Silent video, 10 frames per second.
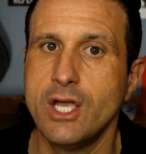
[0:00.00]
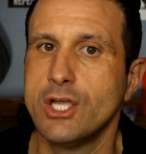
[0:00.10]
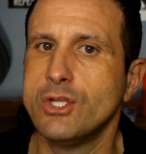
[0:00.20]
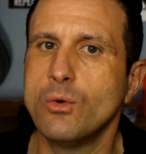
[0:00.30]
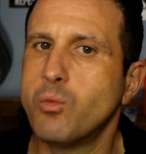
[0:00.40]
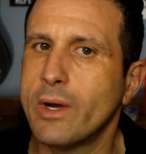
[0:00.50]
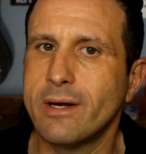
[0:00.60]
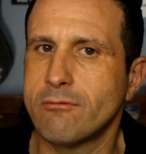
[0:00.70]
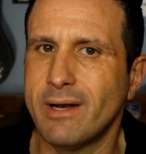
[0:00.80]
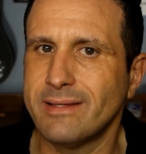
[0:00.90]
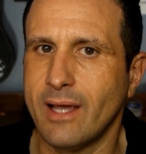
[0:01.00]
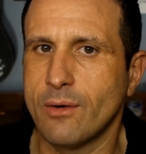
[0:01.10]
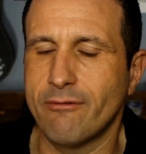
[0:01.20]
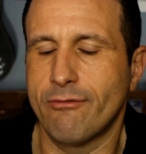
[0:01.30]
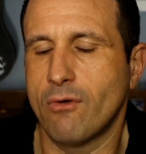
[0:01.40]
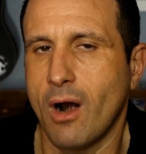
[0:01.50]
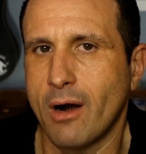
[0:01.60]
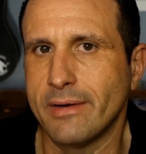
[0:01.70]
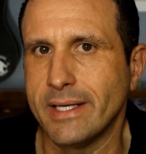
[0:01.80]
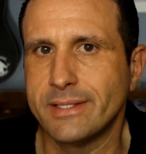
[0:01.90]
You wouldn't rent out a
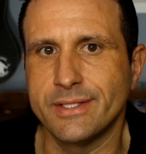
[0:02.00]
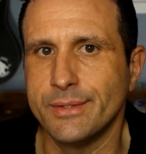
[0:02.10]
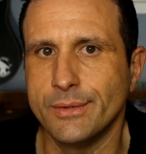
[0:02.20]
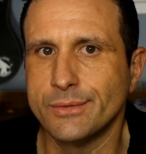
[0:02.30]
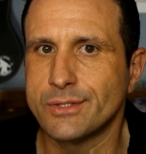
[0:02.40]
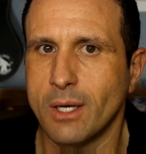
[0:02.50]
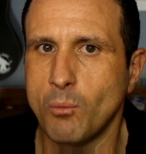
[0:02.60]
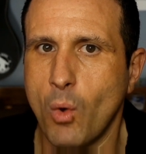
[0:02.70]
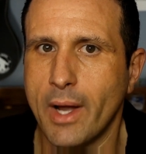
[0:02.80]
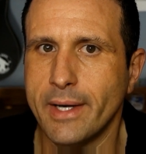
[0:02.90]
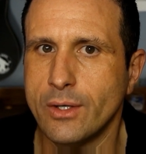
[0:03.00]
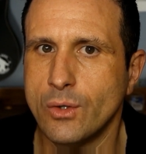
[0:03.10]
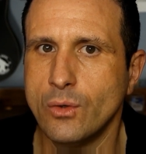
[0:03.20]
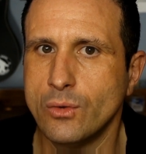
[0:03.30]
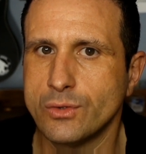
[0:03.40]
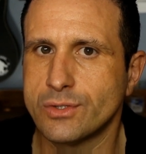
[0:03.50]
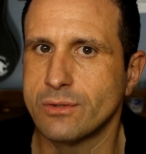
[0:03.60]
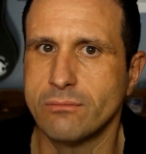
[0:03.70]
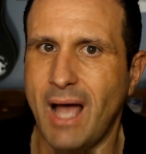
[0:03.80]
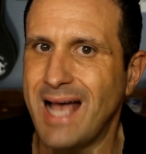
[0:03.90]
Ferrari to someone who
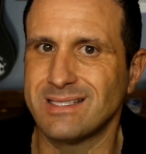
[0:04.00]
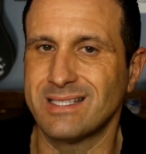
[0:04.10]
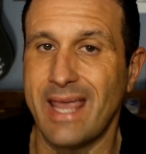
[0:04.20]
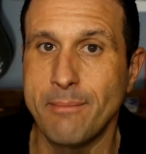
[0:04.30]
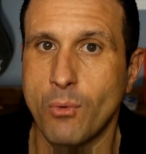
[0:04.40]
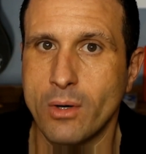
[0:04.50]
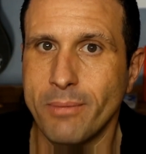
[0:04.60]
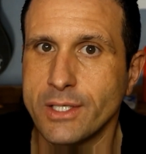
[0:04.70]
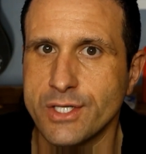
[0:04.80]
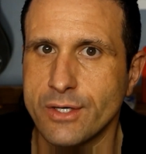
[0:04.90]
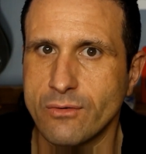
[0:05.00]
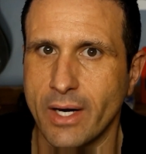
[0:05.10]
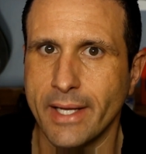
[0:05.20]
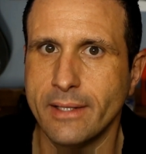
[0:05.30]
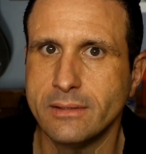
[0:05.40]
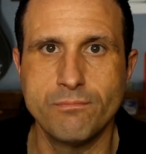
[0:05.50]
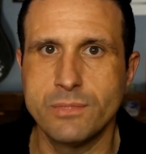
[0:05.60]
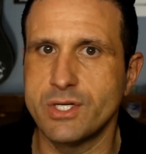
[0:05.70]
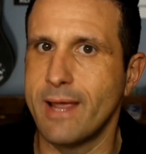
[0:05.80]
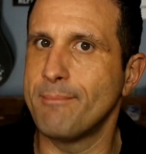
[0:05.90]
has a skateboard budget, right?
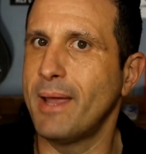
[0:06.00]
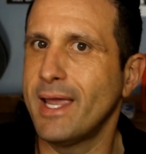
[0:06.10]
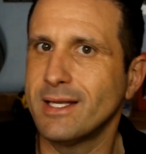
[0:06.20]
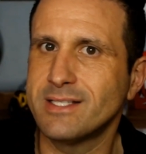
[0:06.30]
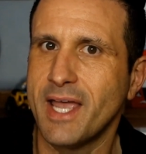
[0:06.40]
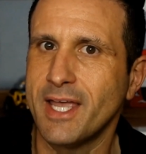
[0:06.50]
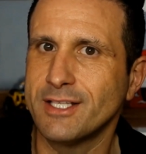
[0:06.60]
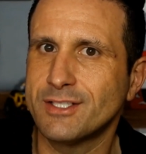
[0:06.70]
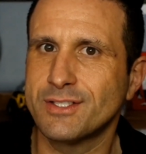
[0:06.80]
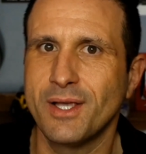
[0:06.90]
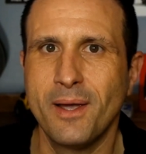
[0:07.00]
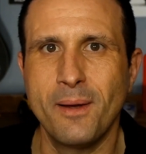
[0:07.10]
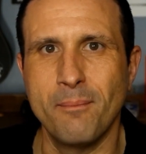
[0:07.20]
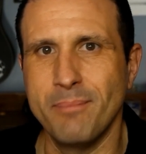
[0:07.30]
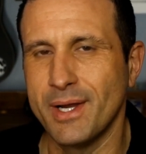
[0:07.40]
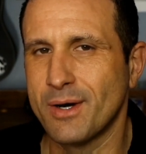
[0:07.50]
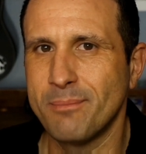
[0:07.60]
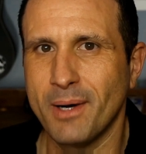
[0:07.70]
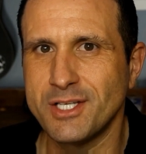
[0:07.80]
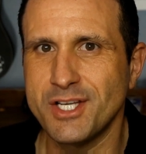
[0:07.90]
Champagne tastes, beer
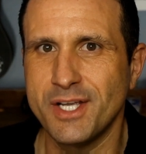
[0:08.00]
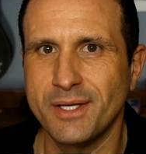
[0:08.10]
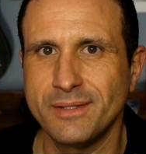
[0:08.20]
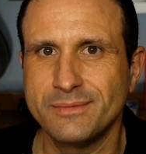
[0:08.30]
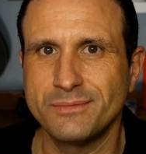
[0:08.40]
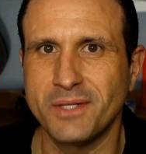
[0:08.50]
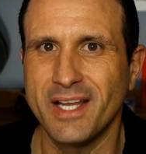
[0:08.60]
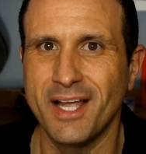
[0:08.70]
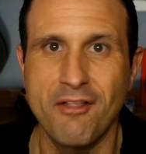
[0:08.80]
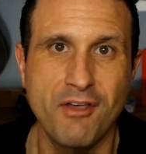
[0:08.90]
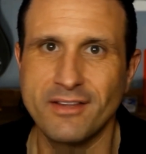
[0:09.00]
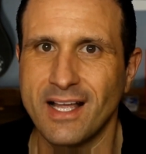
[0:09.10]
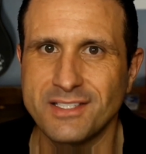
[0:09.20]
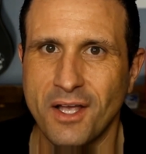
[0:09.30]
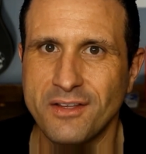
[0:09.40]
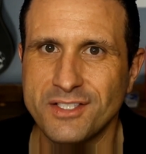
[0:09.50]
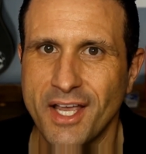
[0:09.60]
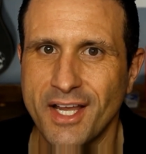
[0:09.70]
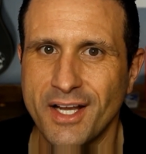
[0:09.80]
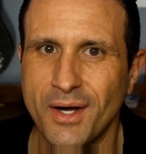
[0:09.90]
budget, right? I think that's how the
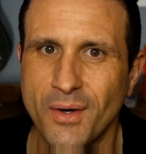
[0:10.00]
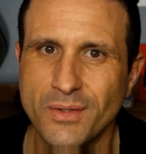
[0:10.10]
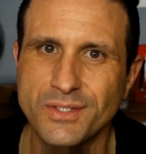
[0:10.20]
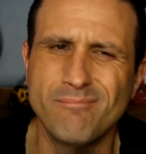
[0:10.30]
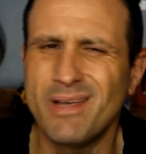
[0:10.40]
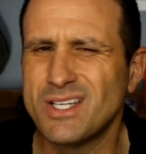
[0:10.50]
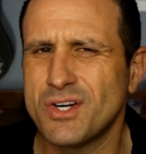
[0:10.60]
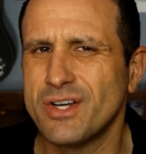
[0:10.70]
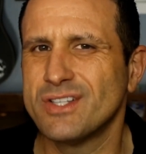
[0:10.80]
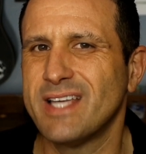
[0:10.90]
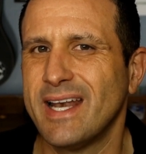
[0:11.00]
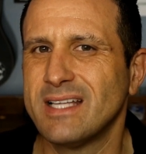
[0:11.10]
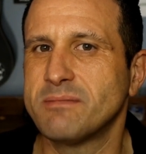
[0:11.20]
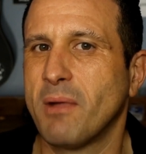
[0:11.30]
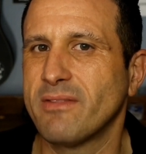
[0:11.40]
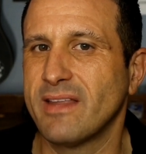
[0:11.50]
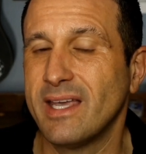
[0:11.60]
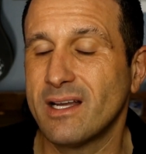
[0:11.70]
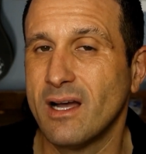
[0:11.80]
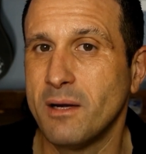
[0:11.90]
saying goes. Make sure your tenant's monthly
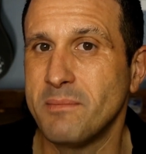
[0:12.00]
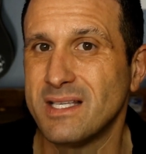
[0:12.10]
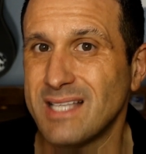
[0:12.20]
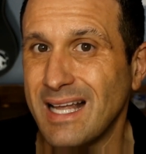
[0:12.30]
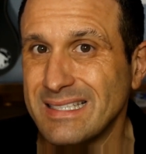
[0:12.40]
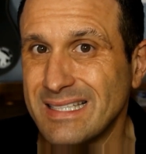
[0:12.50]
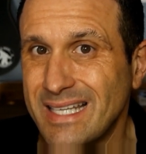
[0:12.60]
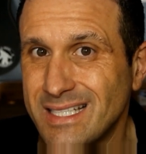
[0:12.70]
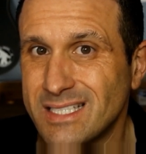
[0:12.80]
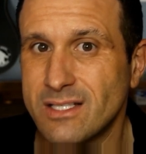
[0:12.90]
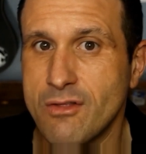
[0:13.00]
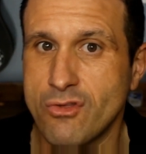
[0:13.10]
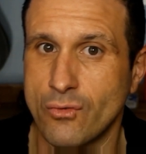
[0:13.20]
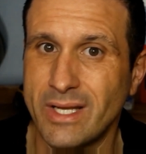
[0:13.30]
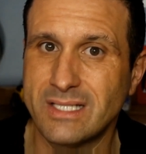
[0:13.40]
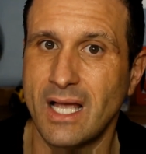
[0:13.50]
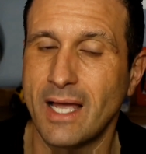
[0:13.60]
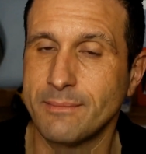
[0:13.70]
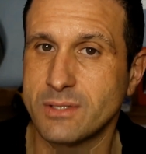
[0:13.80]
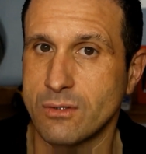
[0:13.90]
income is at least 3
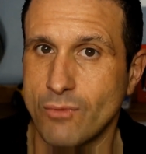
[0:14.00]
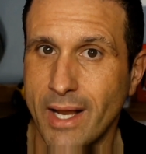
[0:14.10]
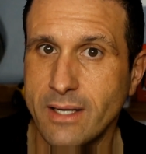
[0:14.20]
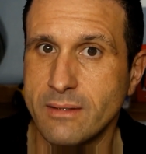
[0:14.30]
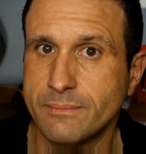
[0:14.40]
times the rent.